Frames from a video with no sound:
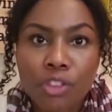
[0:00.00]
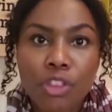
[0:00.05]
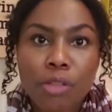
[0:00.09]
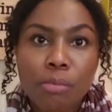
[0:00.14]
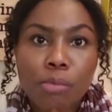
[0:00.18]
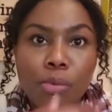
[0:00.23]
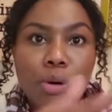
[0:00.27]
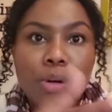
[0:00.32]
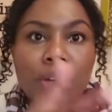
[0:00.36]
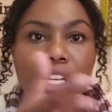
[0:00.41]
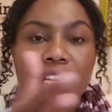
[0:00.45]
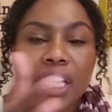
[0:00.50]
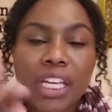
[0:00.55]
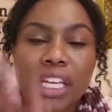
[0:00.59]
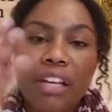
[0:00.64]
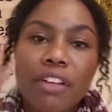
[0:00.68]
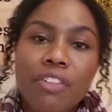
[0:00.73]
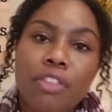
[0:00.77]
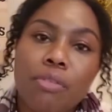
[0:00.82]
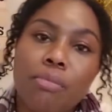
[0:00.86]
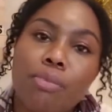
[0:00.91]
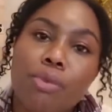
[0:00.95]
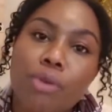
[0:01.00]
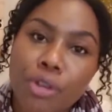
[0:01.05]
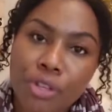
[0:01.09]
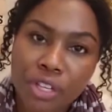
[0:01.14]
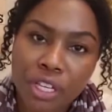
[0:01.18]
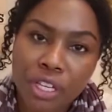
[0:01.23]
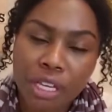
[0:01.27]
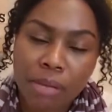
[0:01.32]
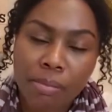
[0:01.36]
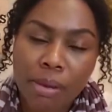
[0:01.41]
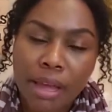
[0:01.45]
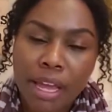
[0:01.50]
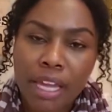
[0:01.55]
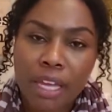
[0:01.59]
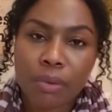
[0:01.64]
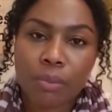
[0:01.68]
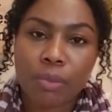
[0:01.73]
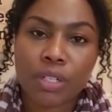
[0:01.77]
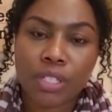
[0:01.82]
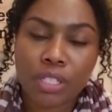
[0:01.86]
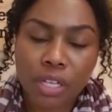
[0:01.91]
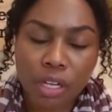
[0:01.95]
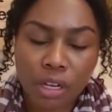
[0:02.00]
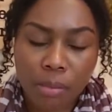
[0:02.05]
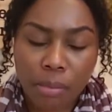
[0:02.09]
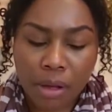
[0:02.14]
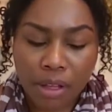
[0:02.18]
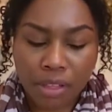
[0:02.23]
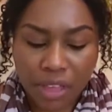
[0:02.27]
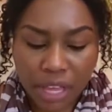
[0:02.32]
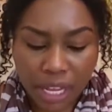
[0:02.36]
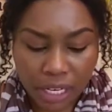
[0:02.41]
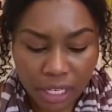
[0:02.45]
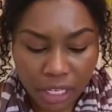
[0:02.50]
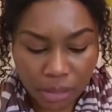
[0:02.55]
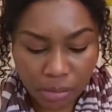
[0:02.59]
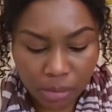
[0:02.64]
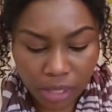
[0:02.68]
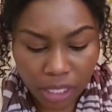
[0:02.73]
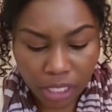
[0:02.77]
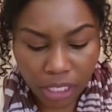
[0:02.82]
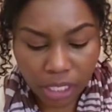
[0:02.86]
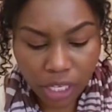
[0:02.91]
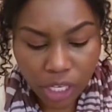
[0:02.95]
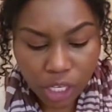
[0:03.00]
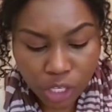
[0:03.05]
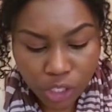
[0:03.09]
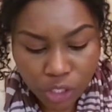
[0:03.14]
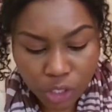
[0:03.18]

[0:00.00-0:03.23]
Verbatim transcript: The more you give, the more you get back, and we'll talk about that in a minute.